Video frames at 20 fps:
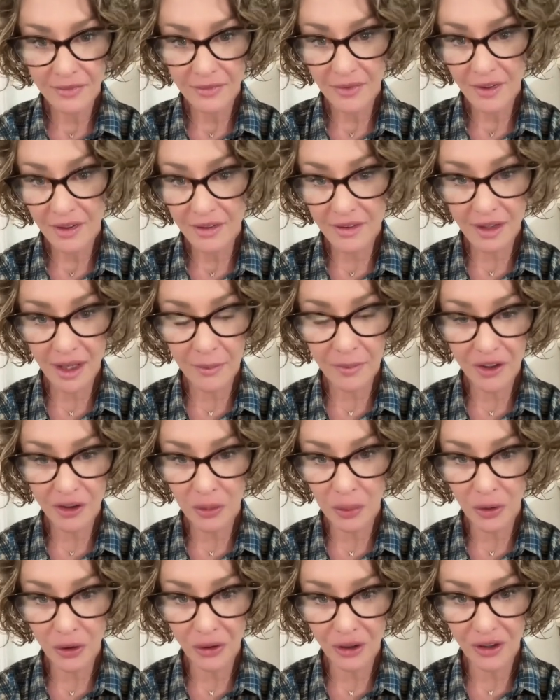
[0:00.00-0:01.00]
Same
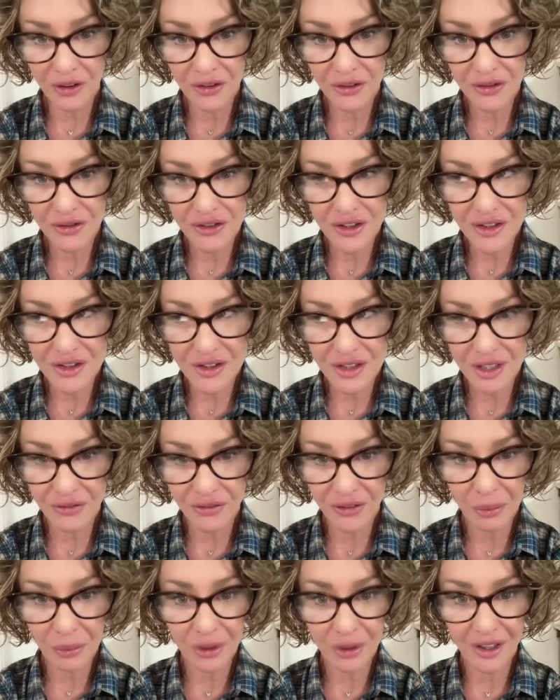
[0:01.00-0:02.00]
explorers, just
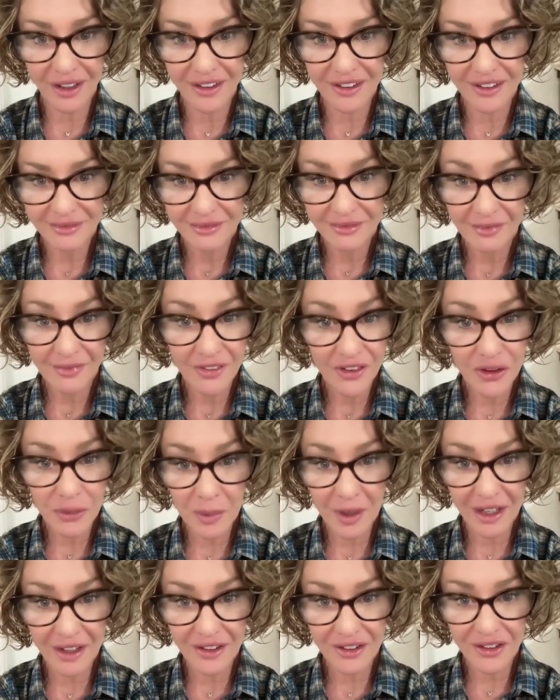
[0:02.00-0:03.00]
different place.
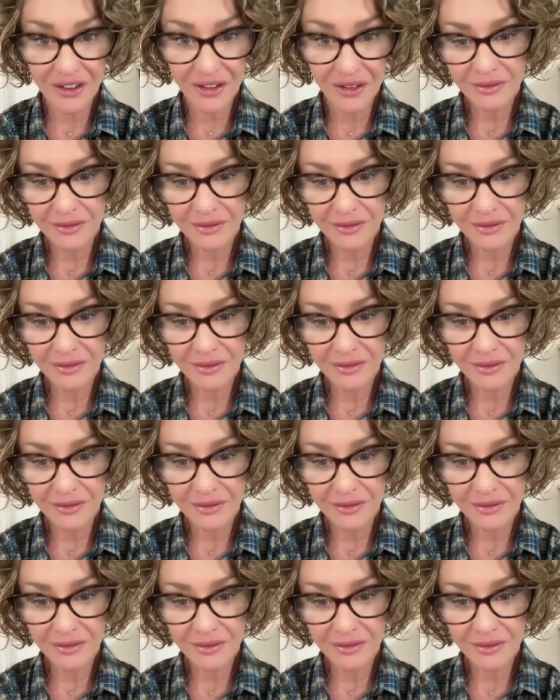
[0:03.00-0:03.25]
Space.